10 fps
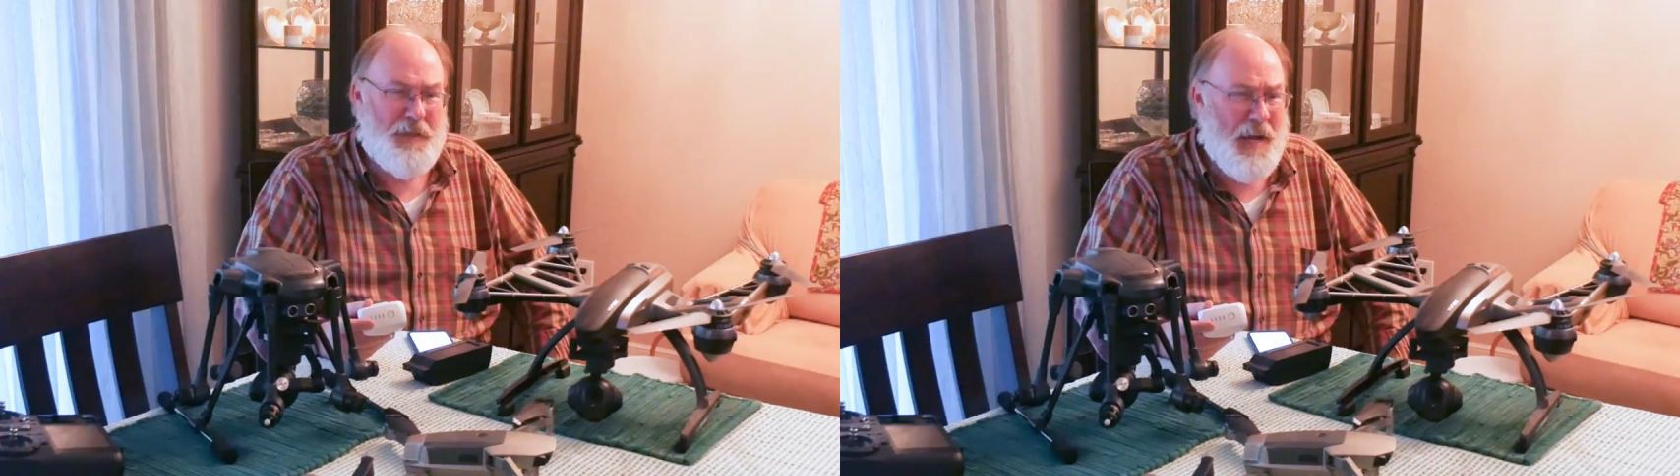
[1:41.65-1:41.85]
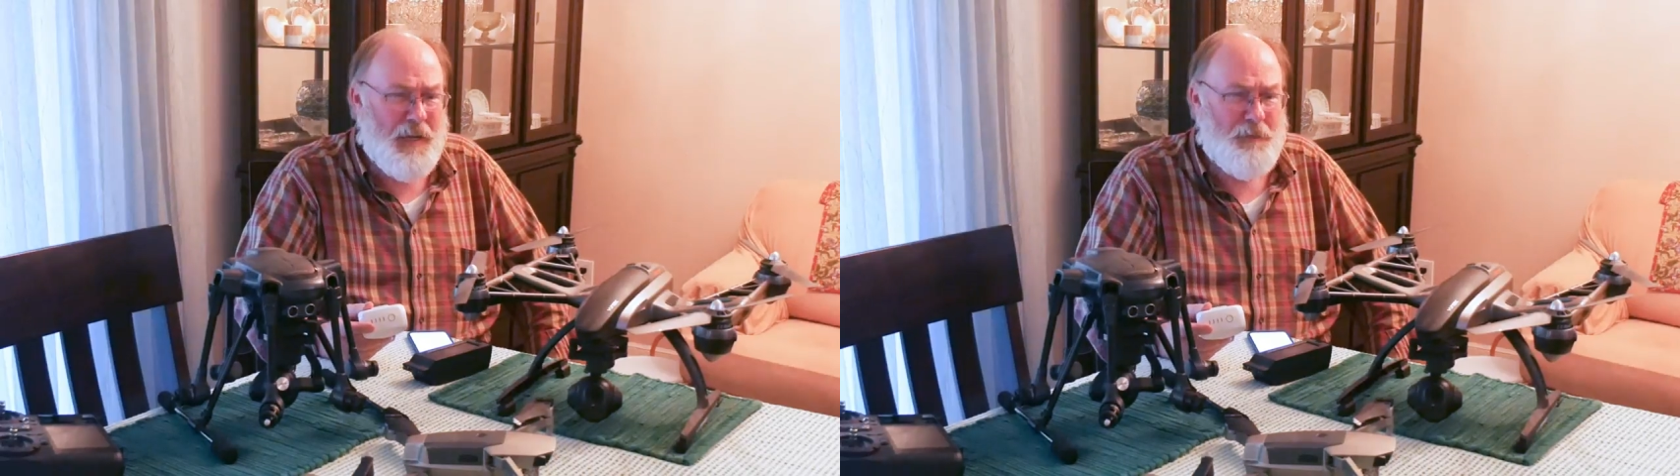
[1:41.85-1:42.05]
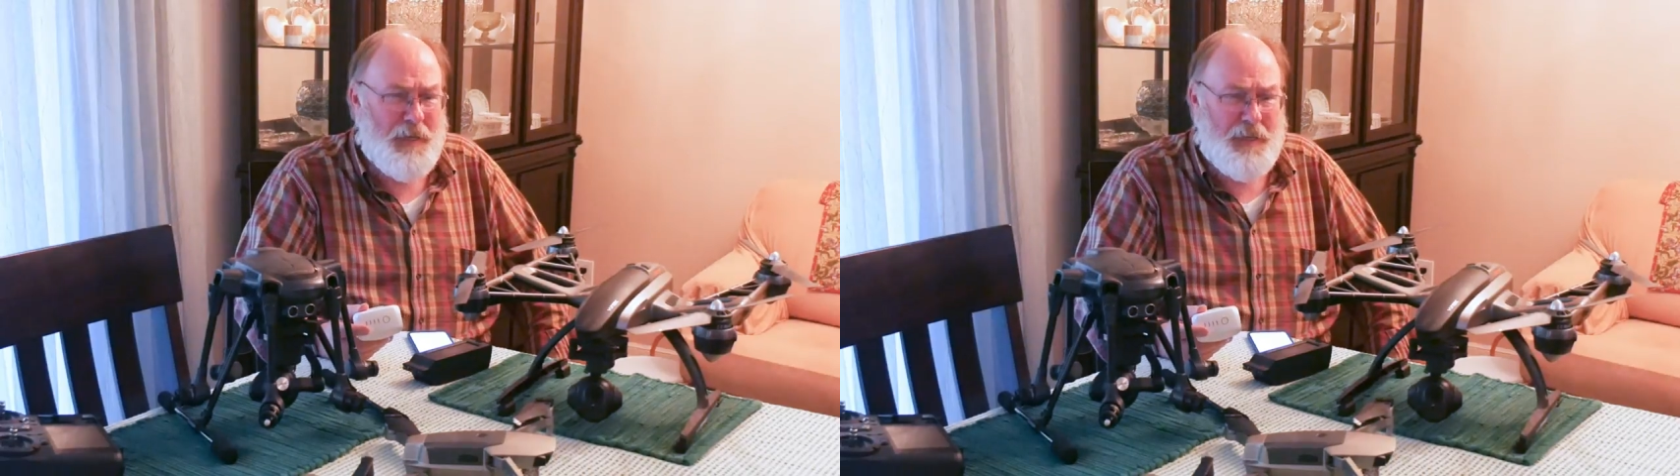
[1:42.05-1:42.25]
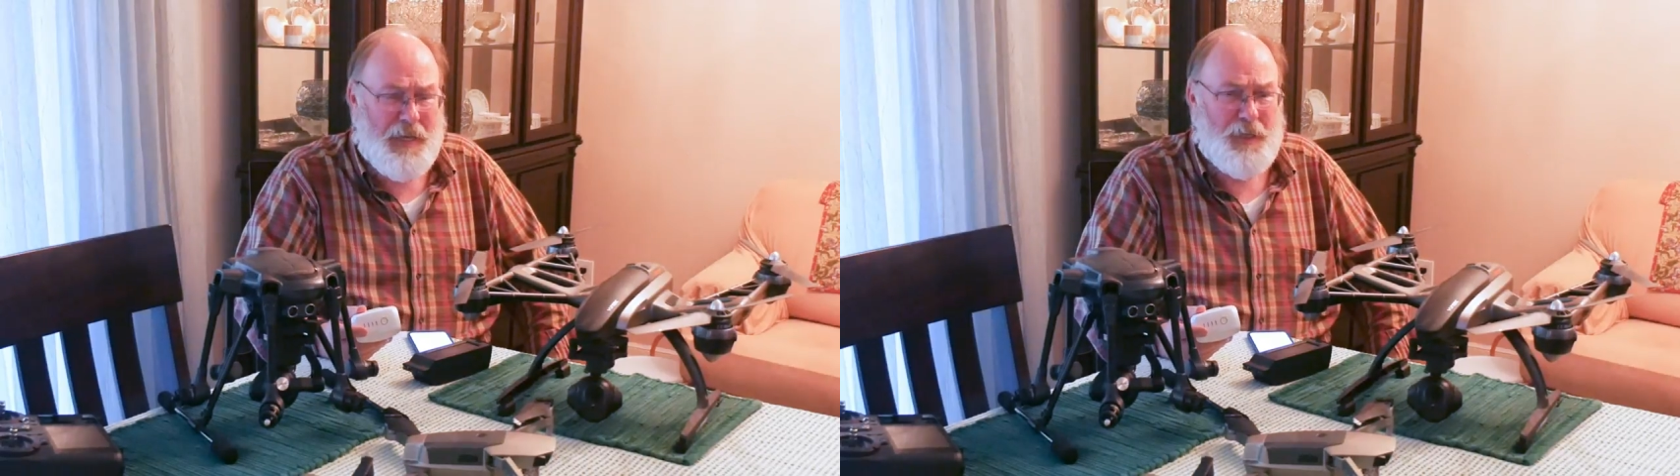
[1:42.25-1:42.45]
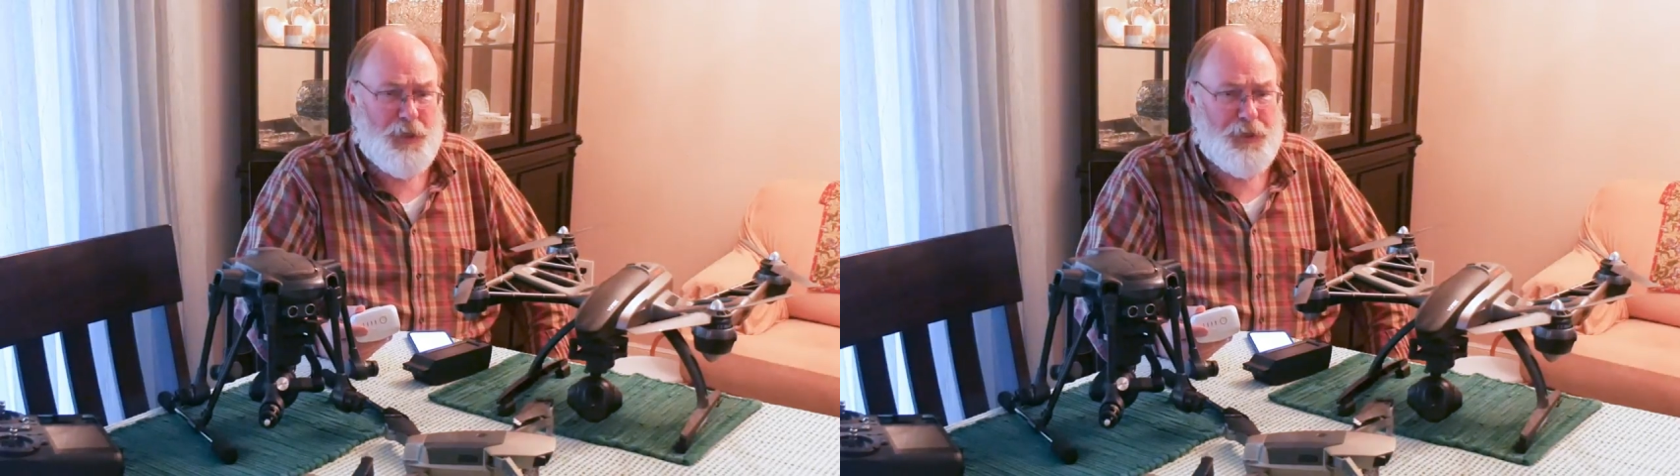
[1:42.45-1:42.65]
and that can be a
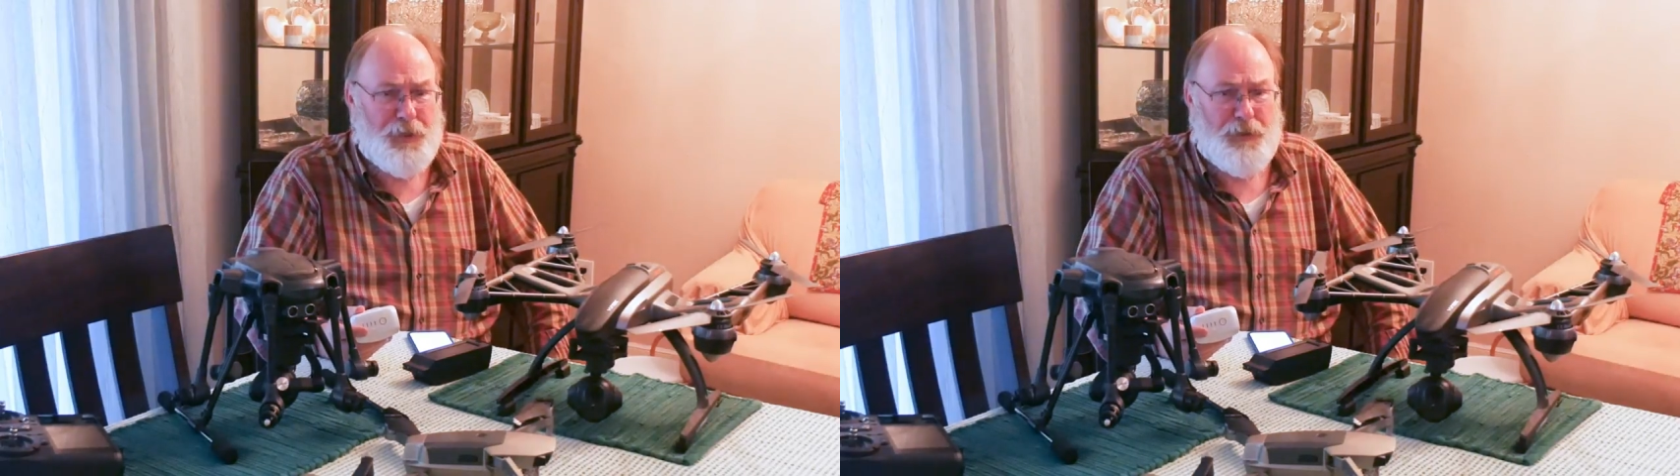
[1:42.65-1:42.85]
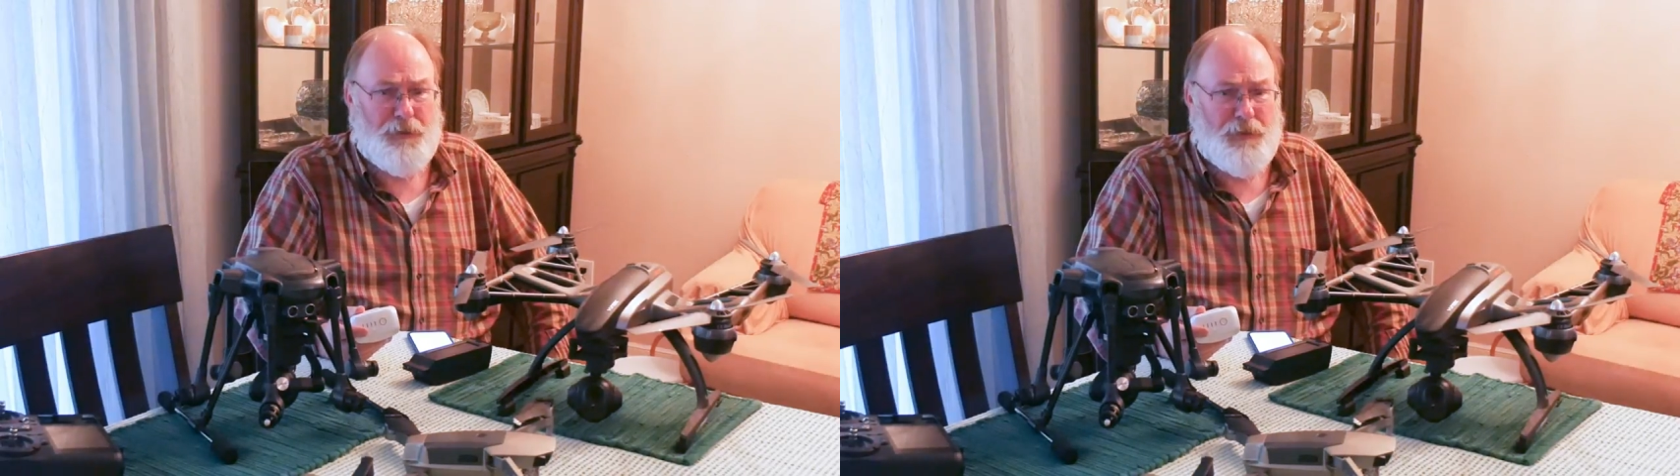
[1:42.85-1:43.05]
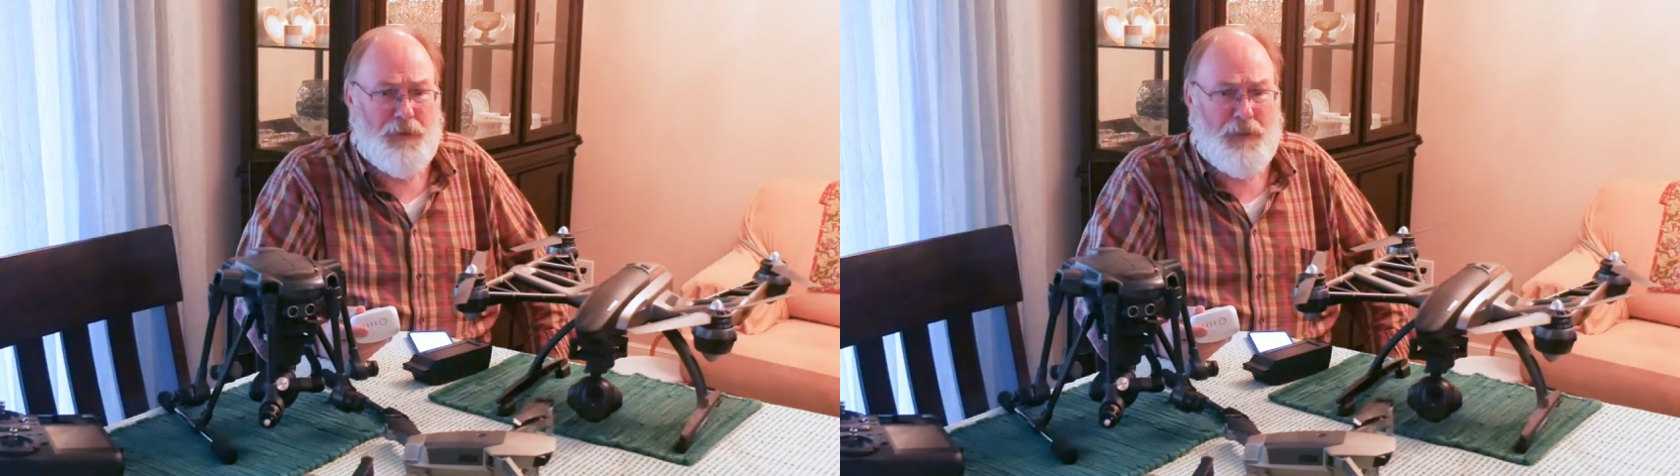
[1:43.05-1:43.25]
danger too.